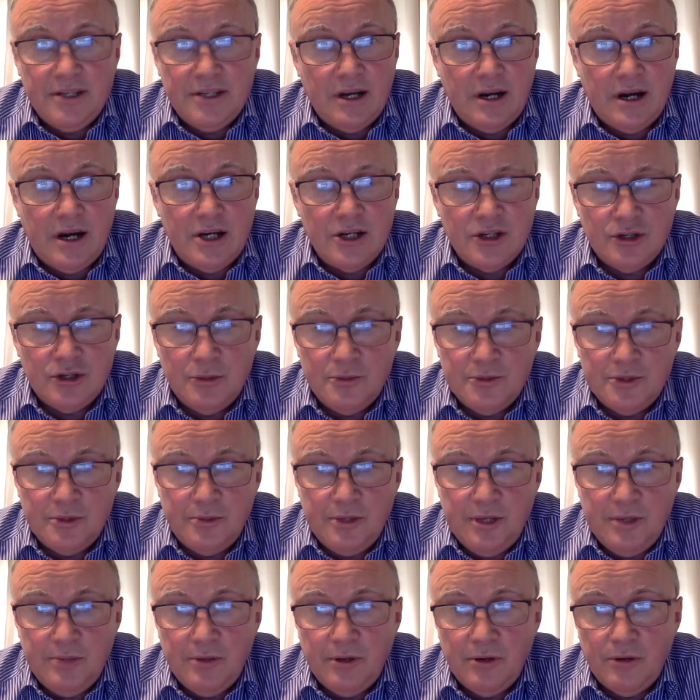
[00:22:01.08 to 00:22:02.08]
applied to large
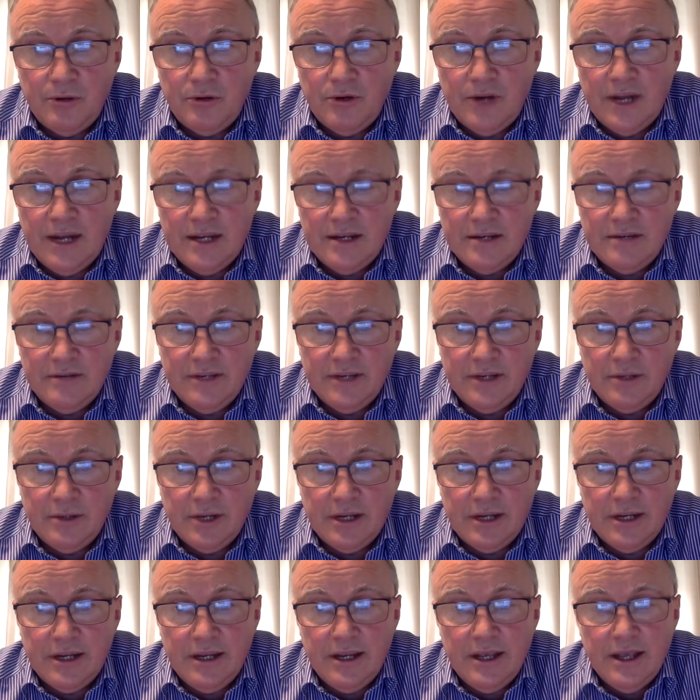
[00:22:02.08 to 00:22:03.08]
groups of people relatively
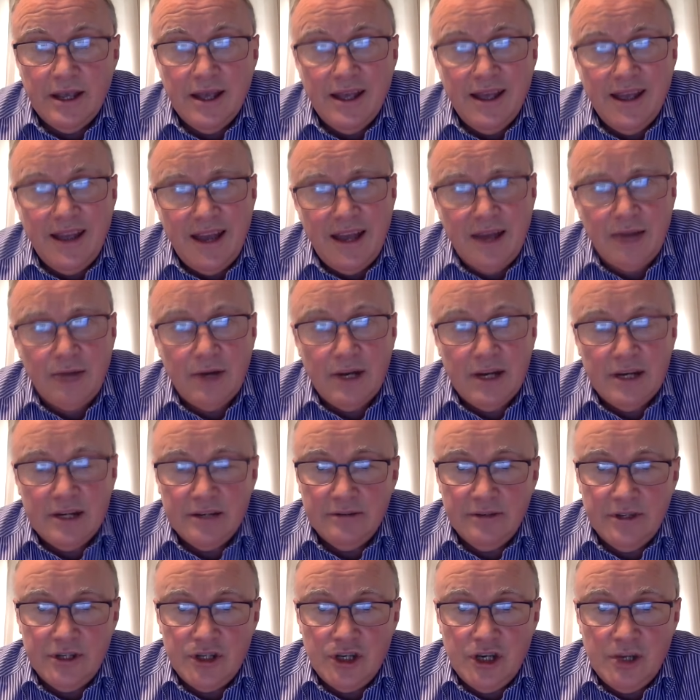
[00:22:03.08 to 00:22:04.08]
quickly and
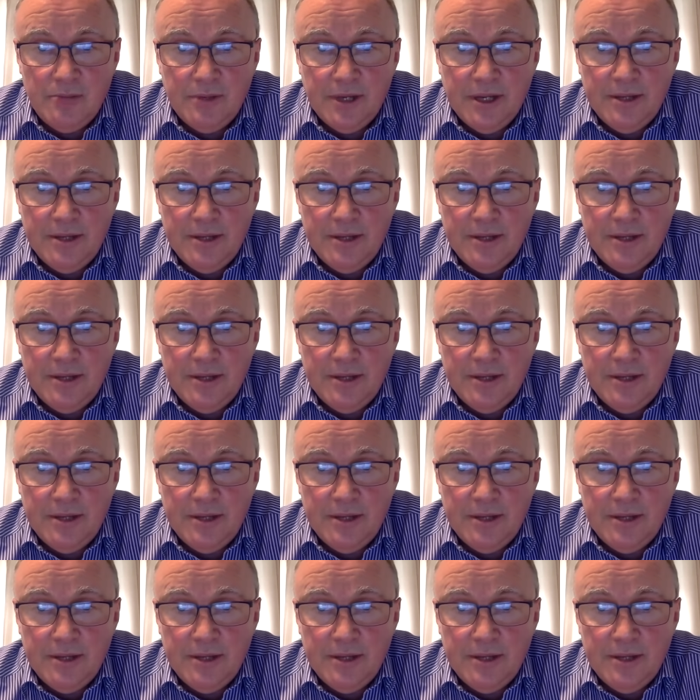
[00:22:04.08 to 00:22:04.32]
relatively